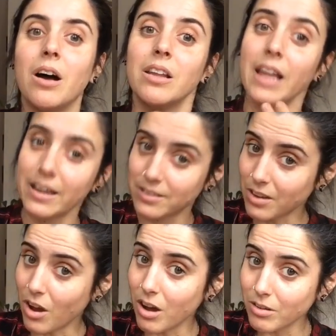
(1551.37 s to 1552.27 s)
less
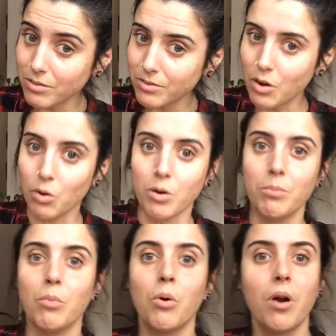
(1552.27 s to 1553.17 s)
of or
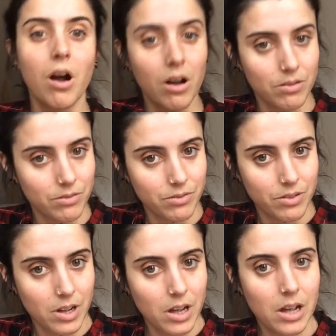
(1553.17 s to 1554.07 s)
more of,
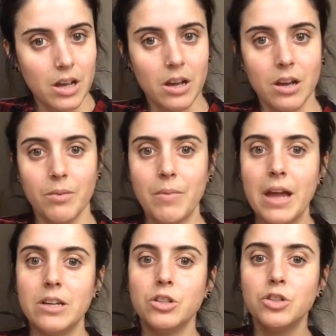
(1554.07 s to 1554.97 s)

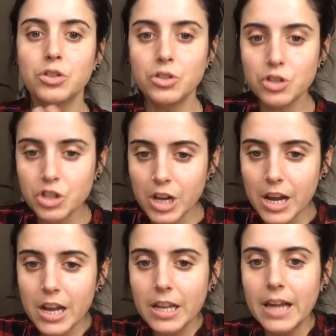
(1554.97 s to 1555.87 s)
and
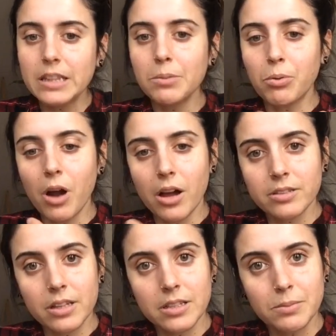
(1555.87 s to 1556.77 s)
let the
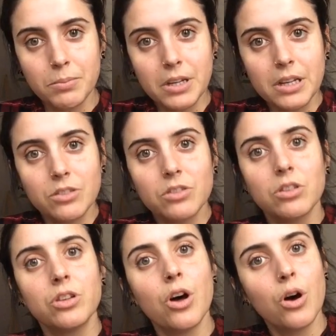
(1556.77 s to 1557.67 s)
process be
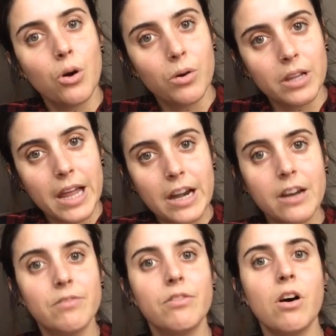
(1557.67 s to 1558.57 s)
slow, let it
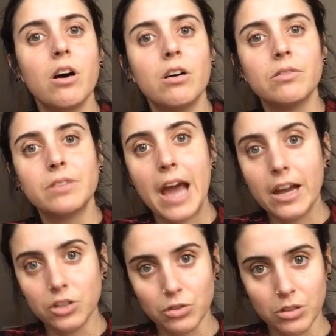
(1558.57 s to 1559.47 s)
evolve
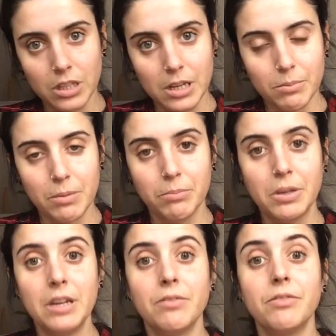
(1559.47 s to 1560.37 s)
naturally, but
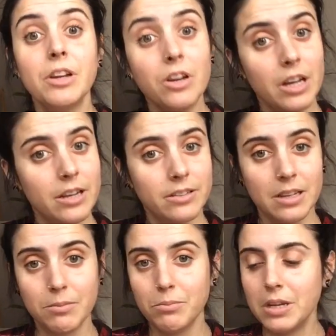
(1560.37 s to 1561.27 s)
be fearless
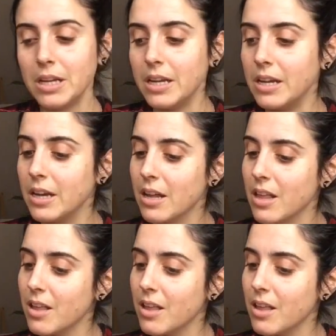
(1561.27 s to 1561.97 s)
and be